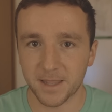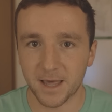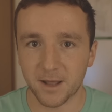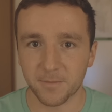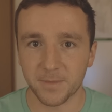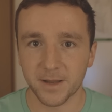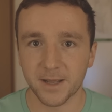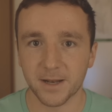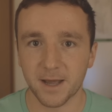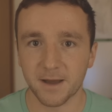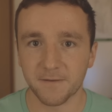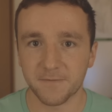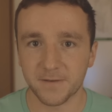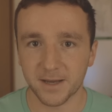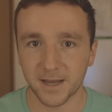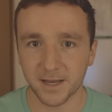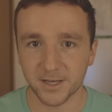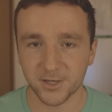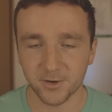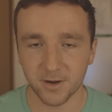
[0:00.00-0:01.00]
That'll be enough
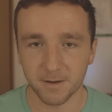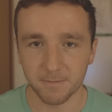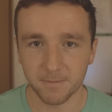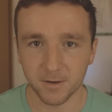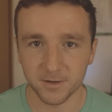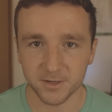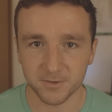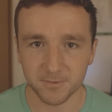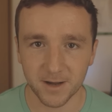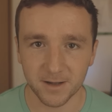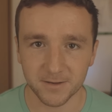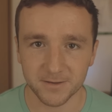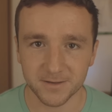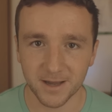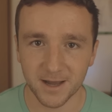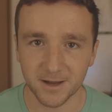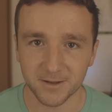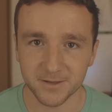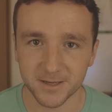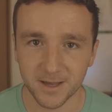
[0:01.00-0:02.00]
to get you up most
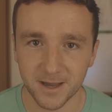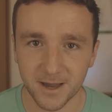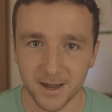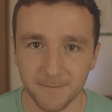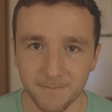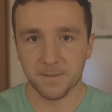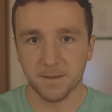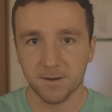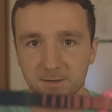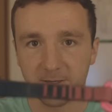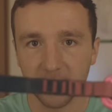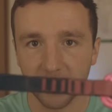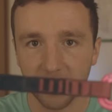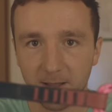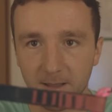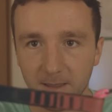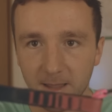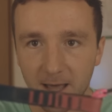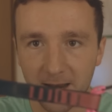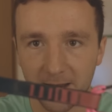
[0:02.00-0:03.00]
routes outside. There's
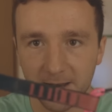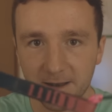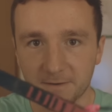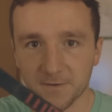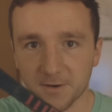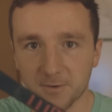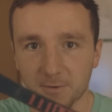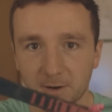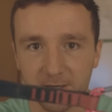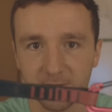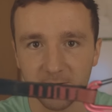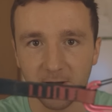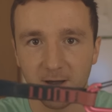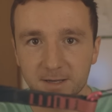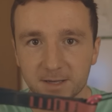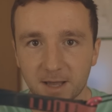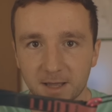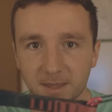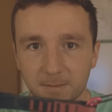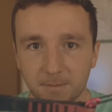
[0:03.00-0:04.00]
a lot of different quick
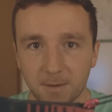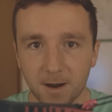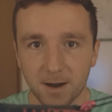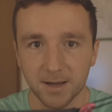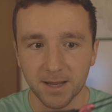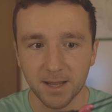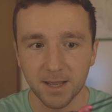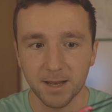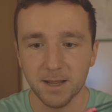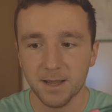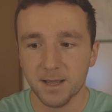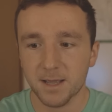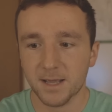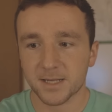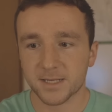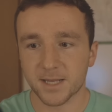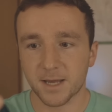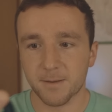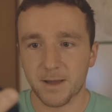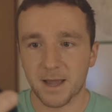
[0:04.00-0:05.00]
draws on the market.
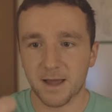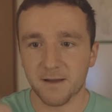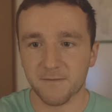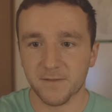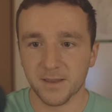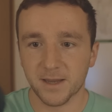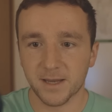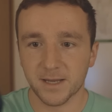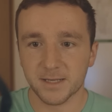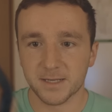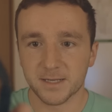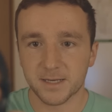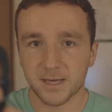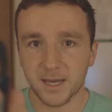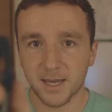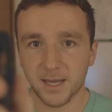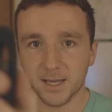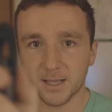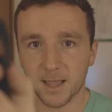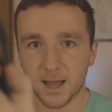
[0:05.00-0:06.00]
Some have these
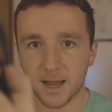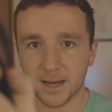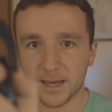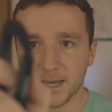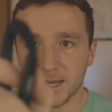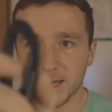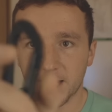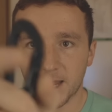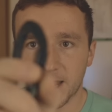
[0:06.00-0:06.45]
key locking